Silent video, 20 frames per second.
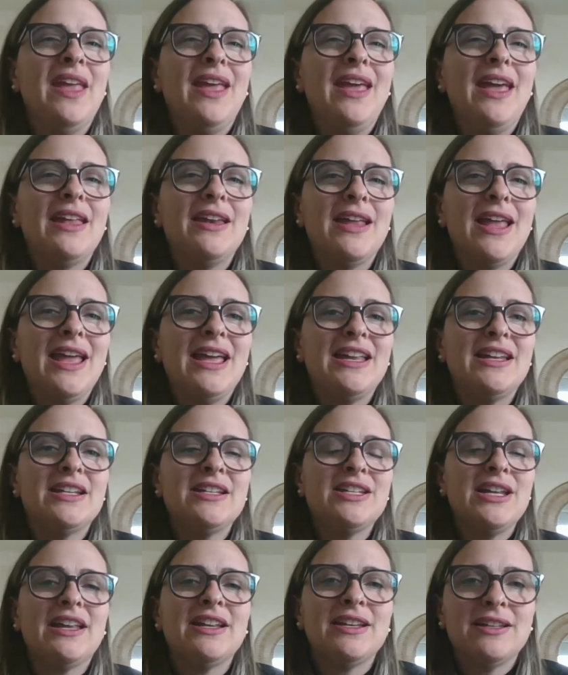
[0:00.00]
And
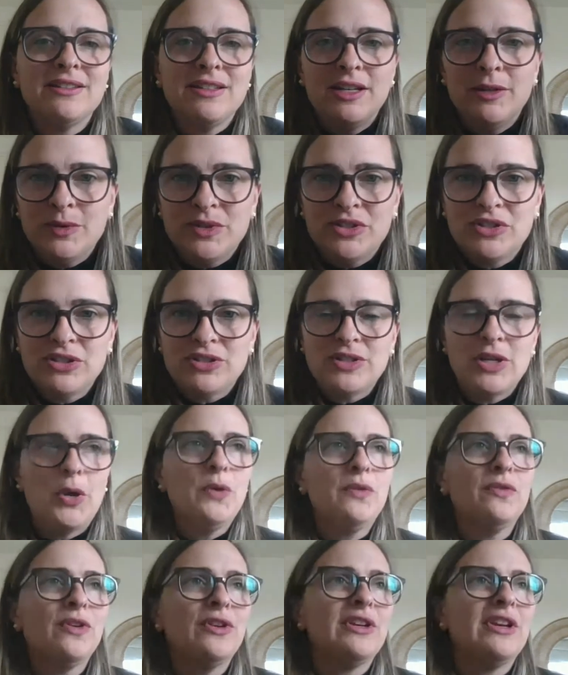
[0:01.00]
it was just
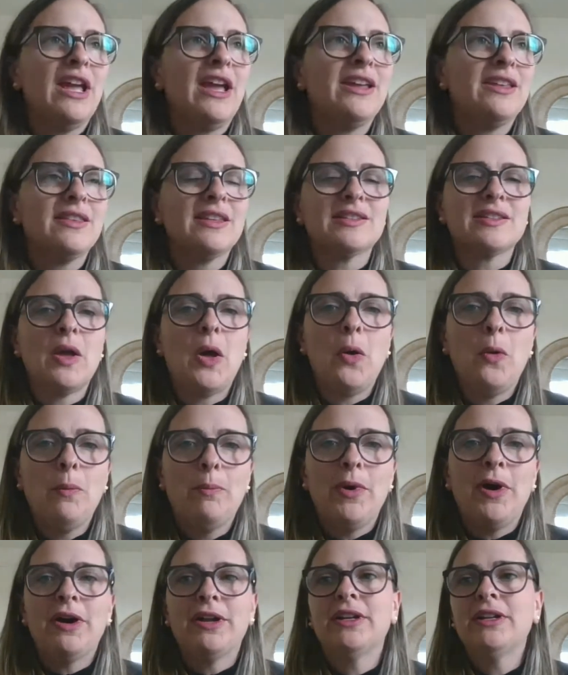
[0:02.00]
overnight, this whole
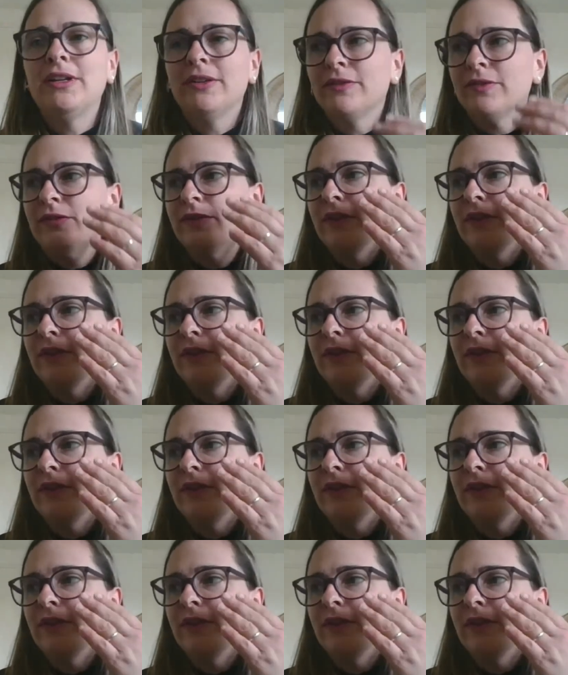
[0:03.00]
body of